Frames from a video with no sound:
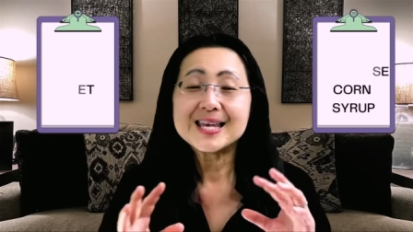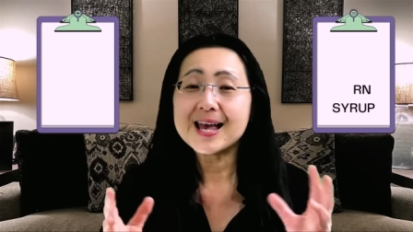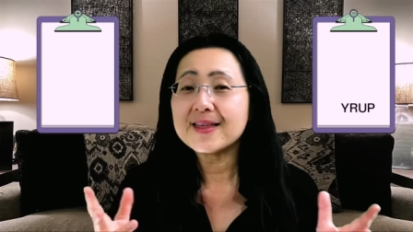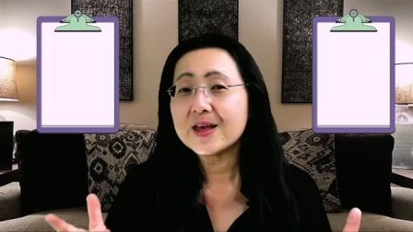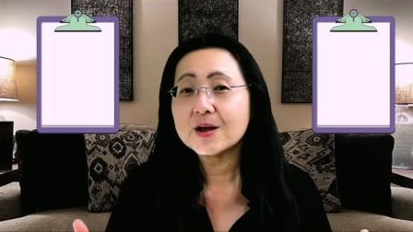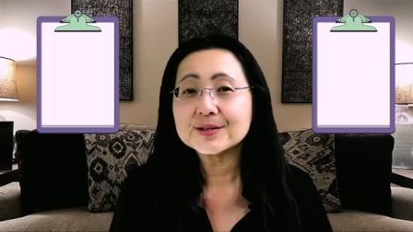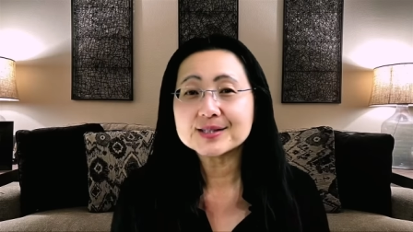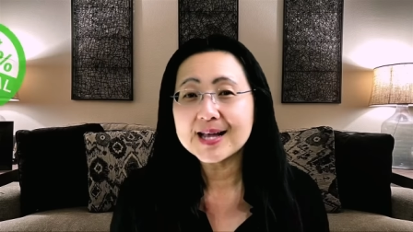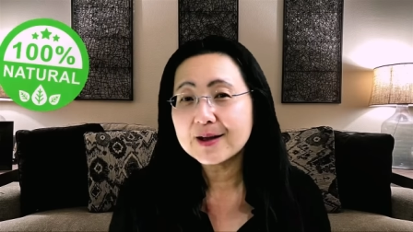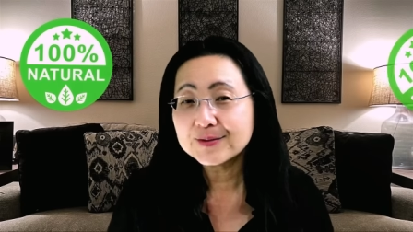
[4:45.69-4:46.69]
Yeah, they all
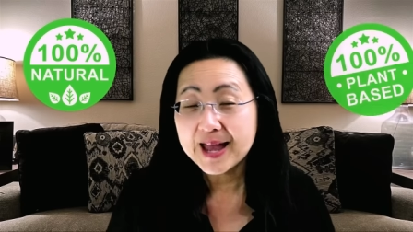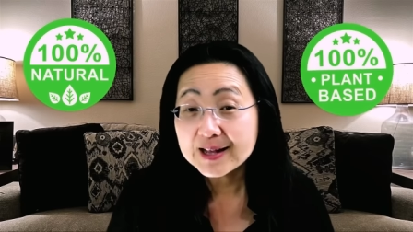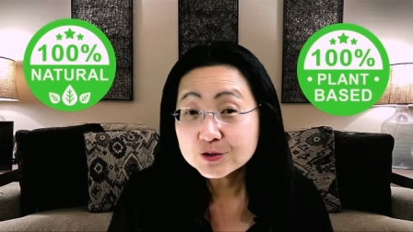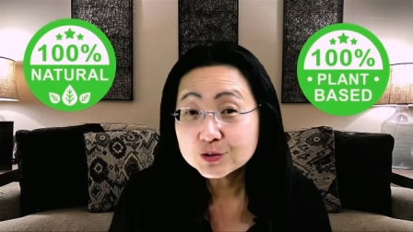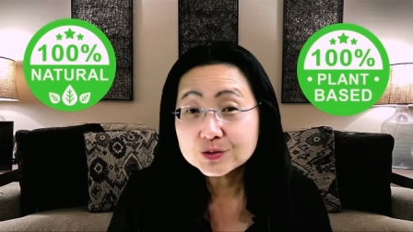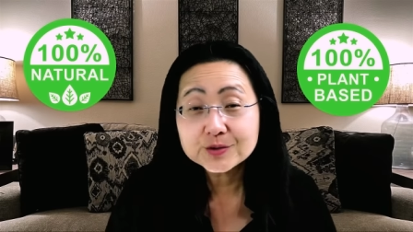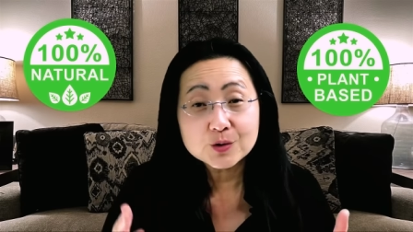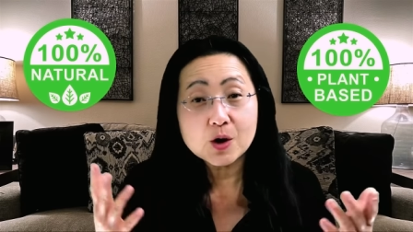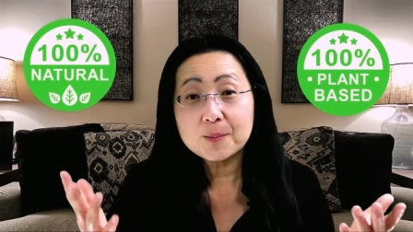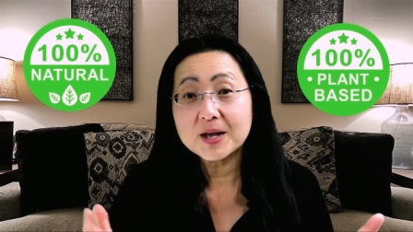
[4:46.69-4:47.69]
sound natural.
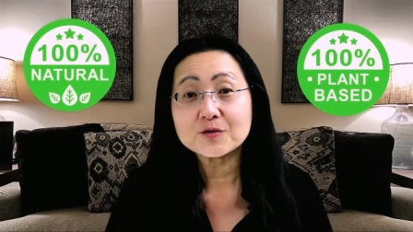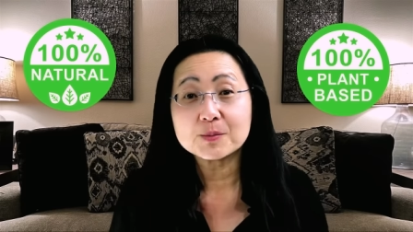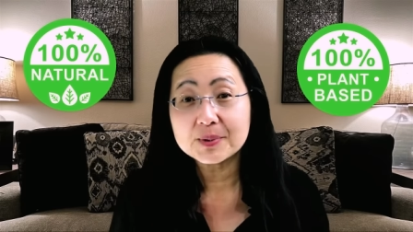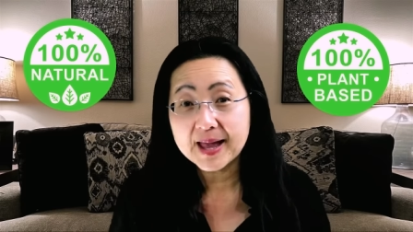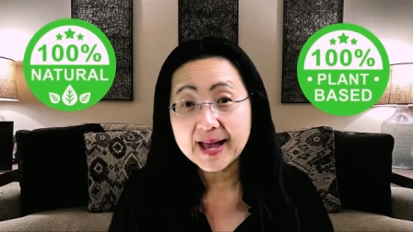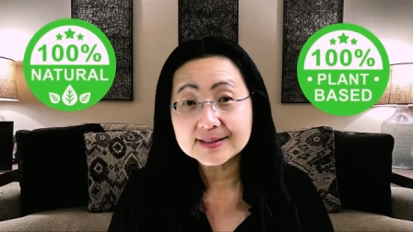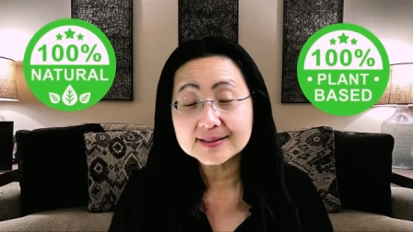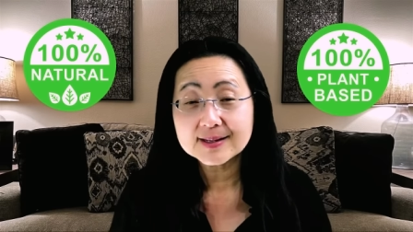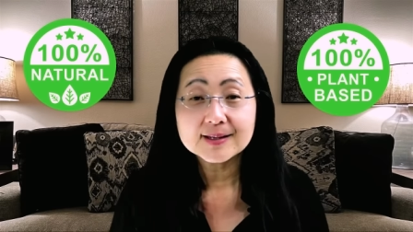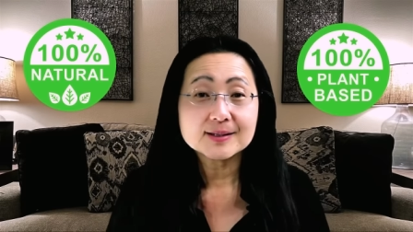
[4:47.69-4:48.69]
They're all made from
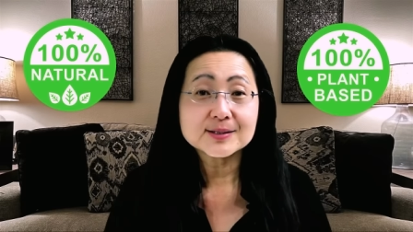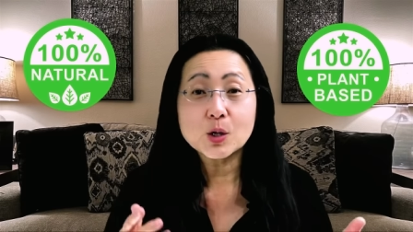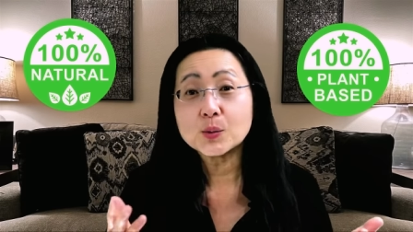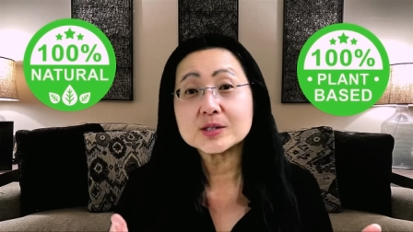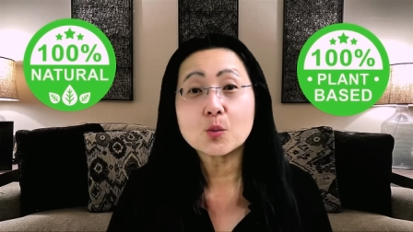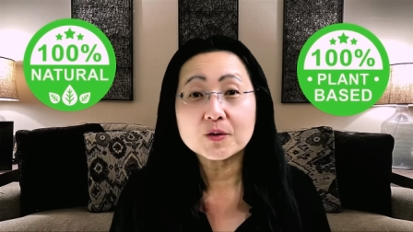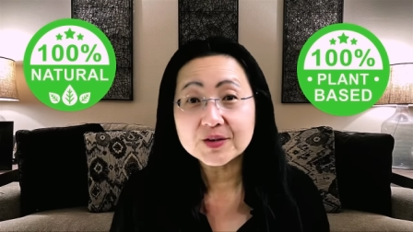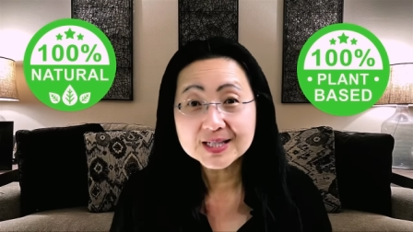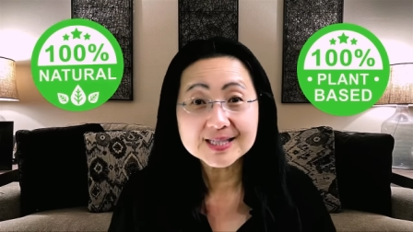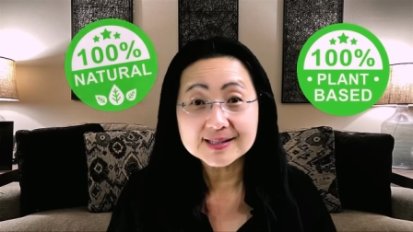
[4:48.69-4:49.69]
plants. So is
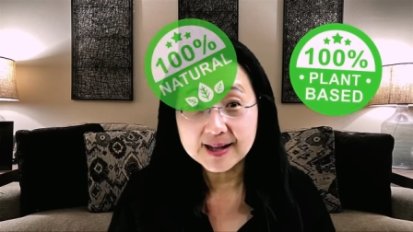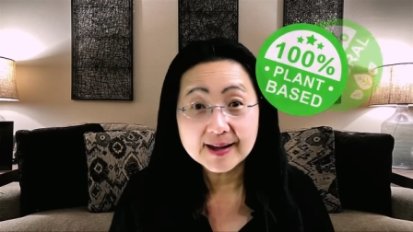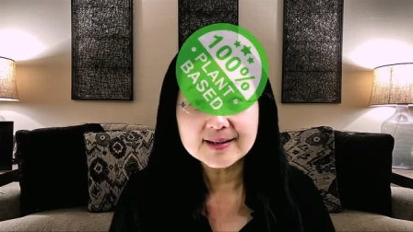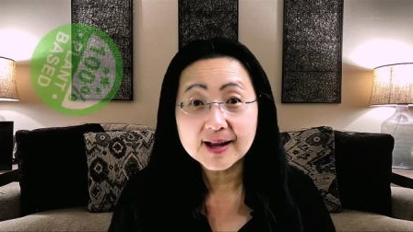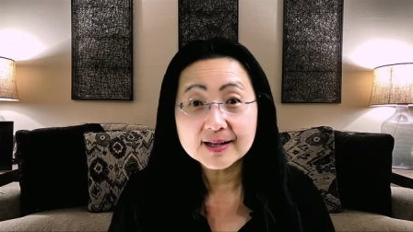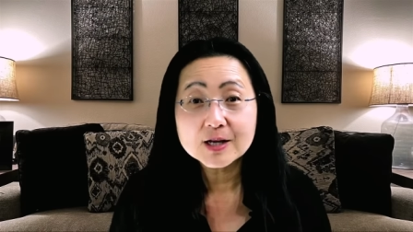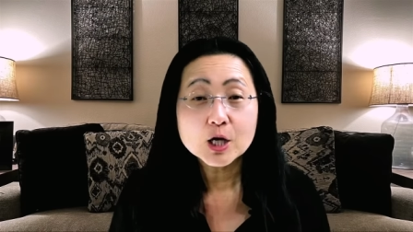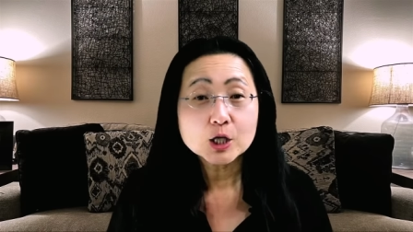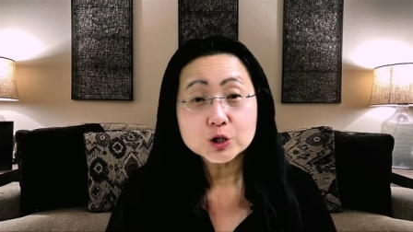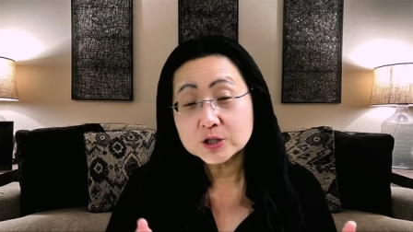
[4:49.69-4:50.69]
morphine and cyanide.
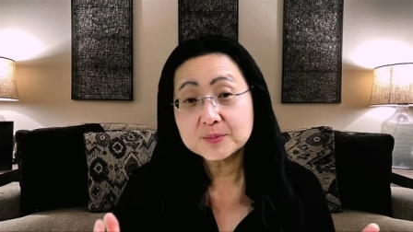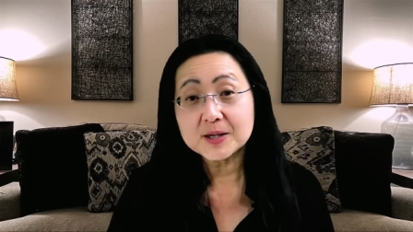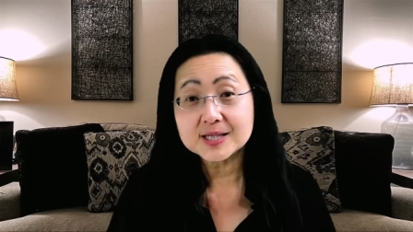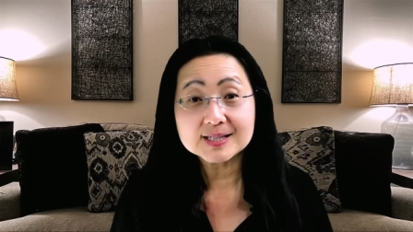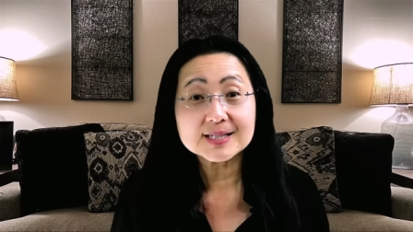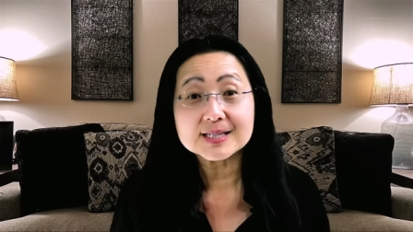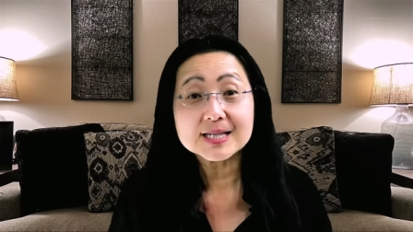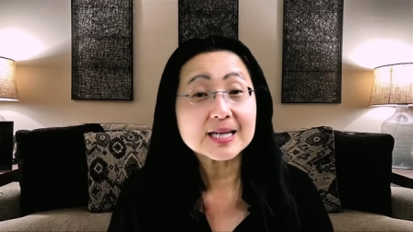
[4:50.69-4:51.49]
Just because it's